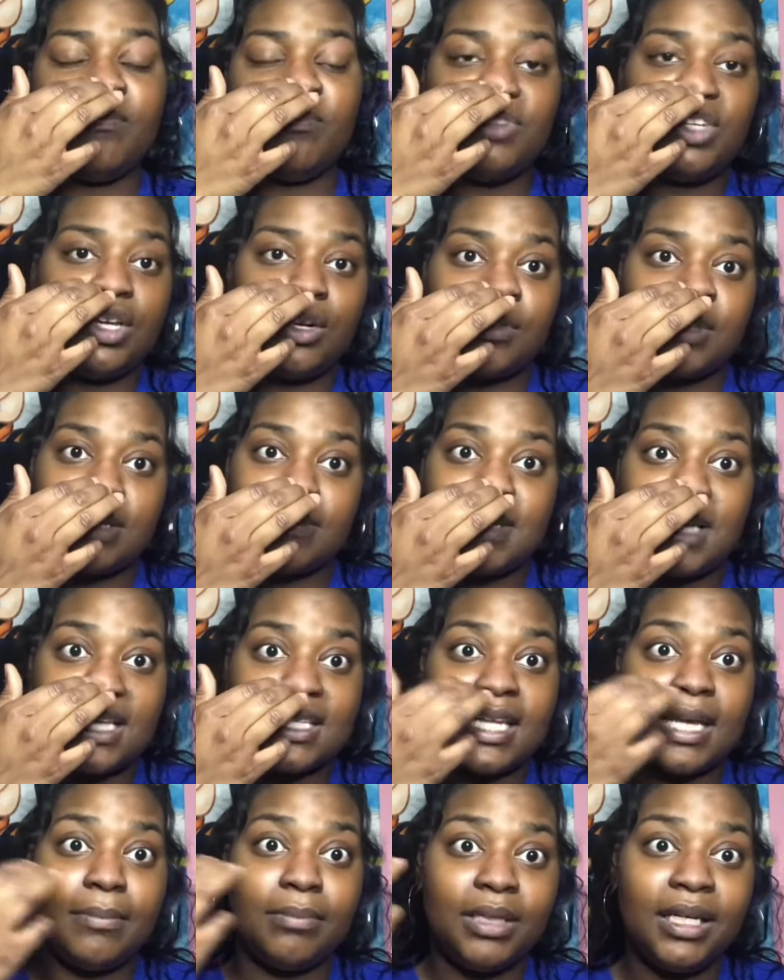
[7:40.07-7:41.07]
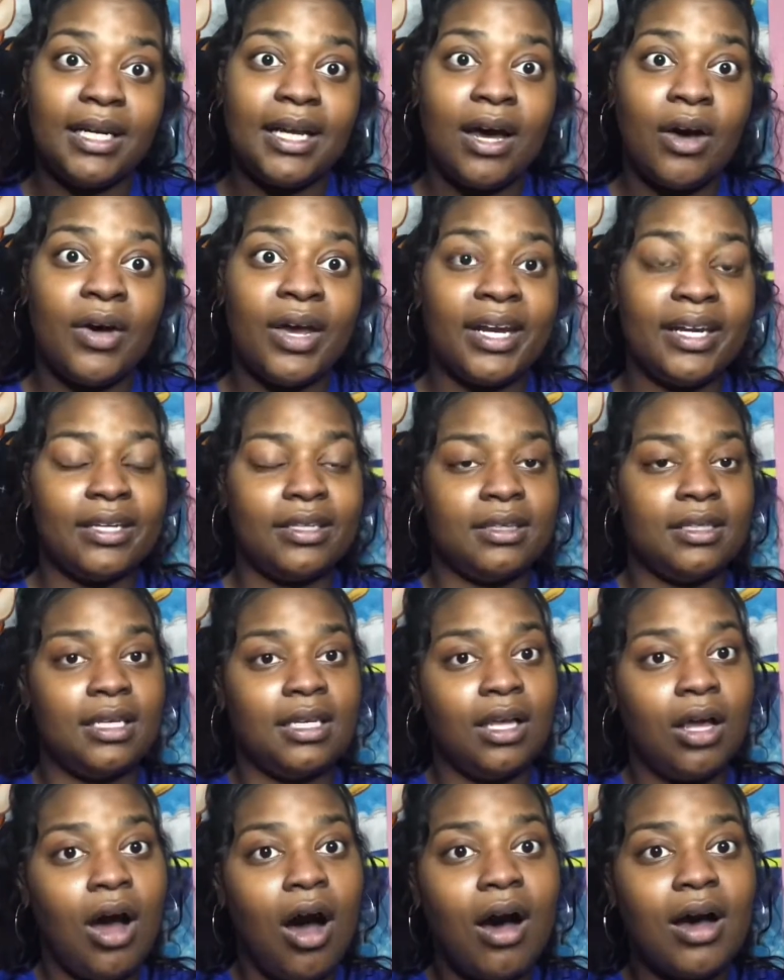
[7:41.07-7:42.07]
you know, sometimes they bleed out and the
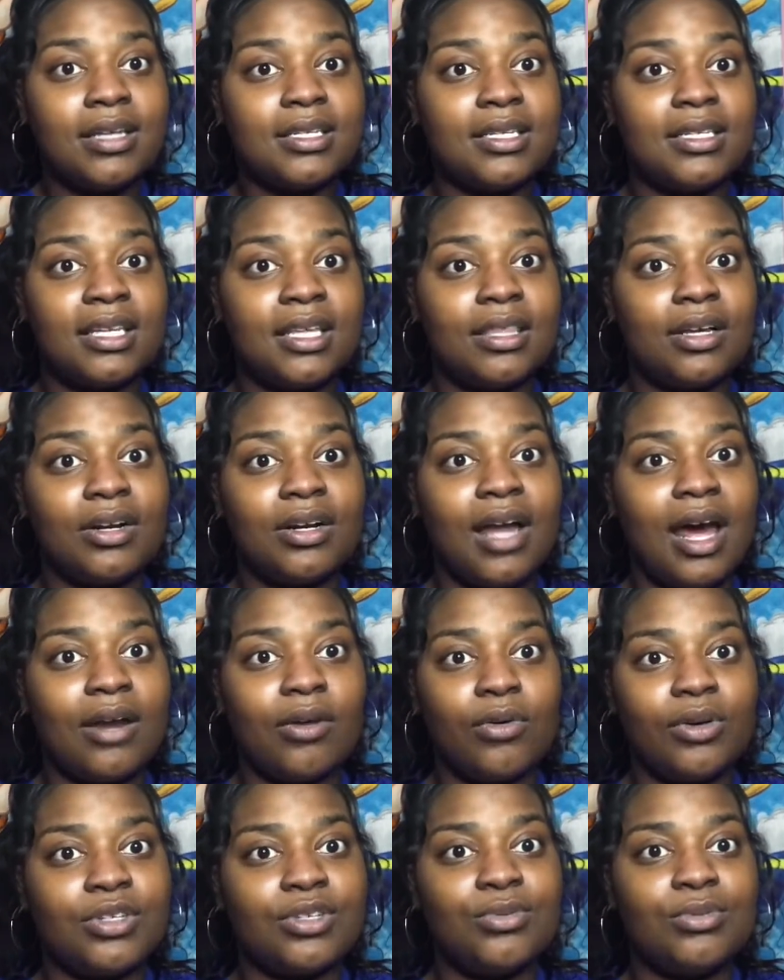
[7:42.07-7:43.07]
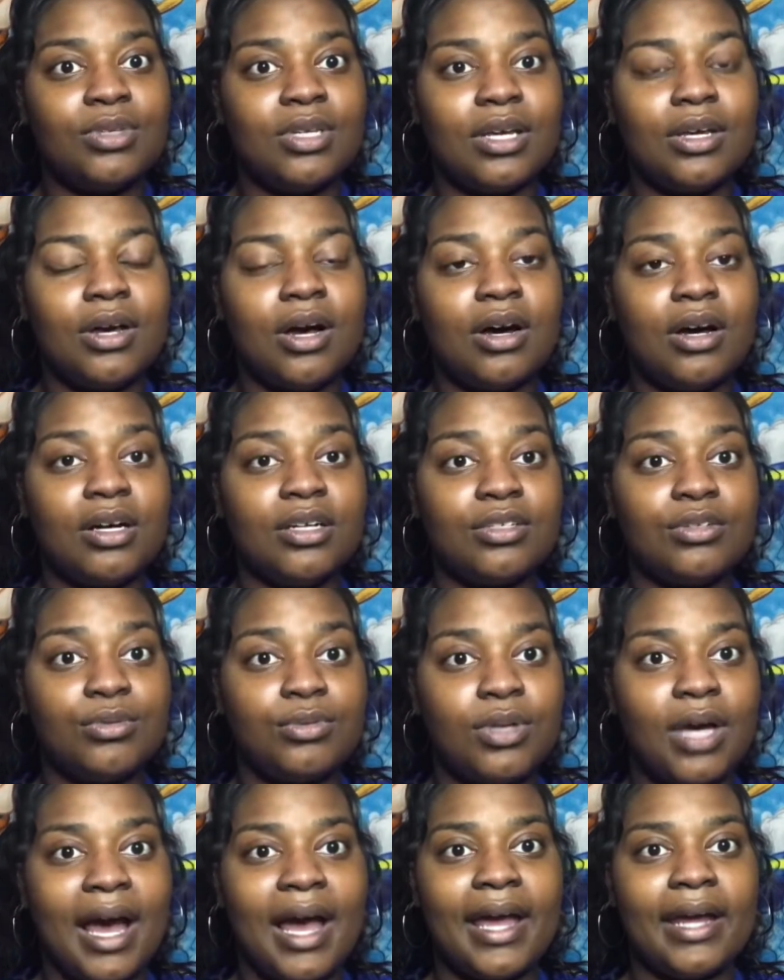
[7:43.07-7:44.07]
gauze is either not on too
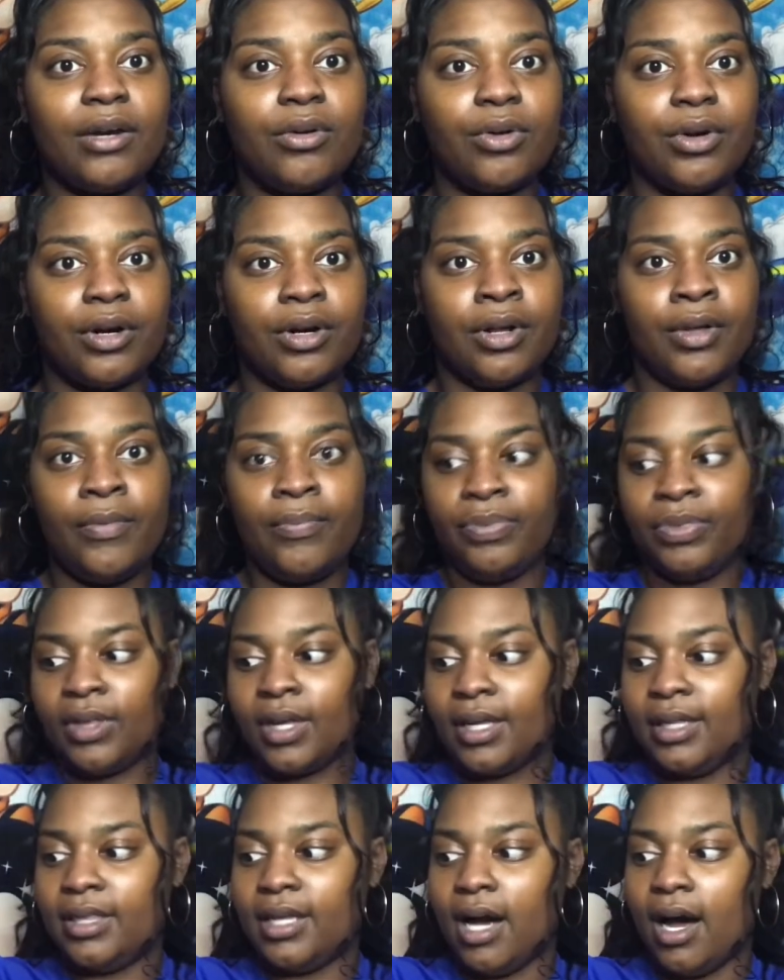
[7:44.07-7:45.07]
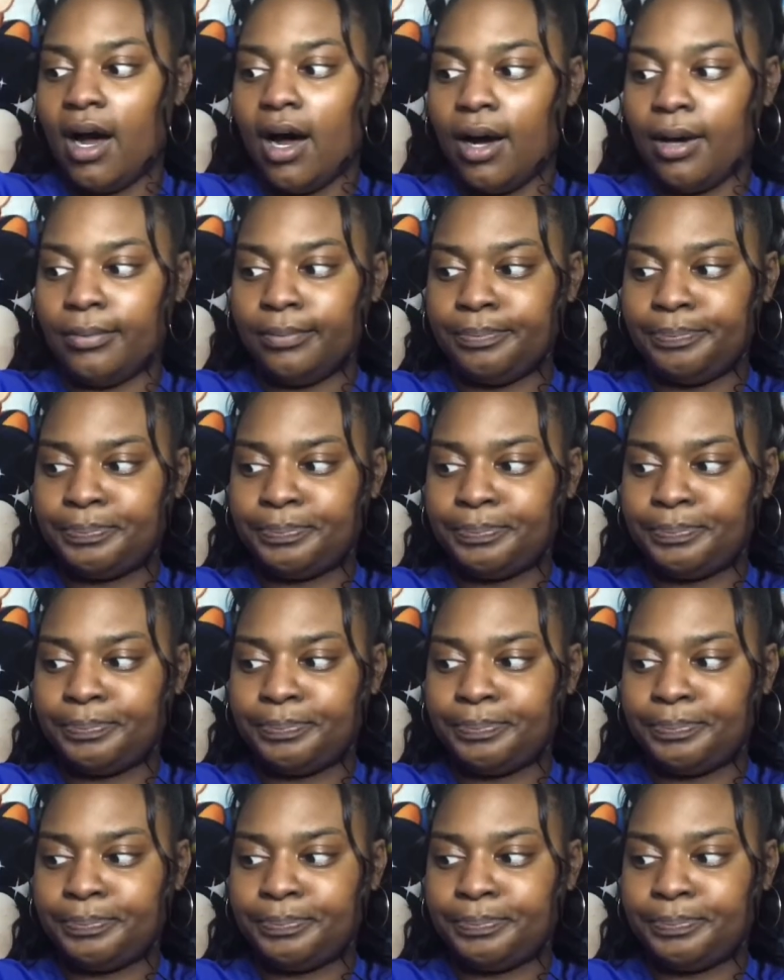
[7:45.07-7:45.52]
tight, or the